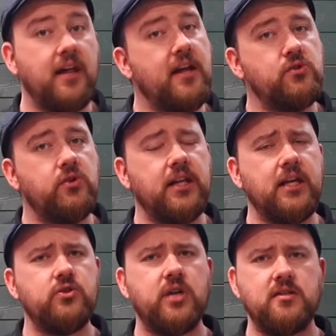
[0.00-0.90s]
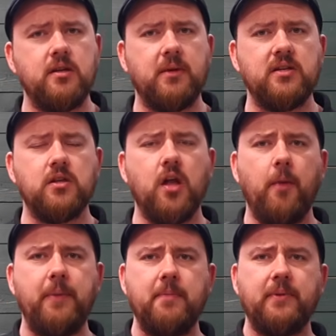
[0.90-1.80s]
Now that's really interesting because a lot
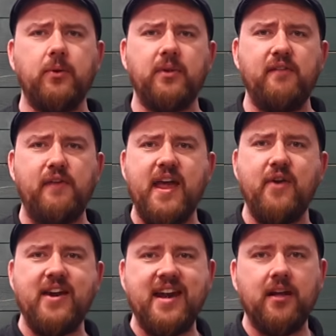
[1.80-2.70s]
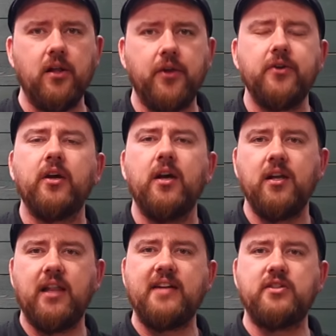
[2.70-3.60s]
of people who live here in England
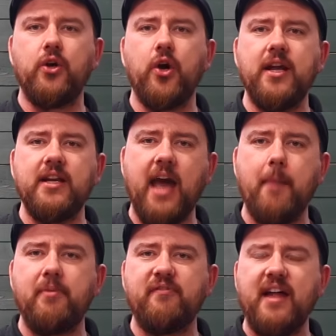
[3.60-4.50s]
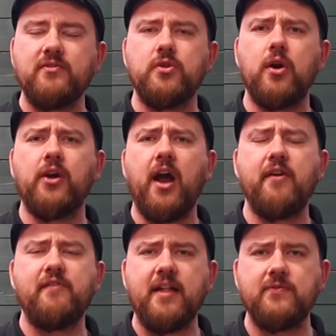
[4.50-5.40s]
like to go camper vans or
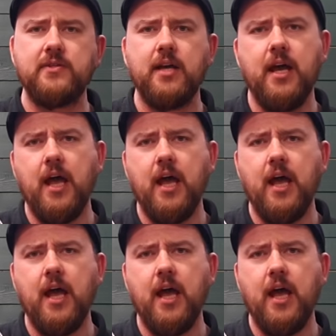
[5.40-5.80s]
caravans,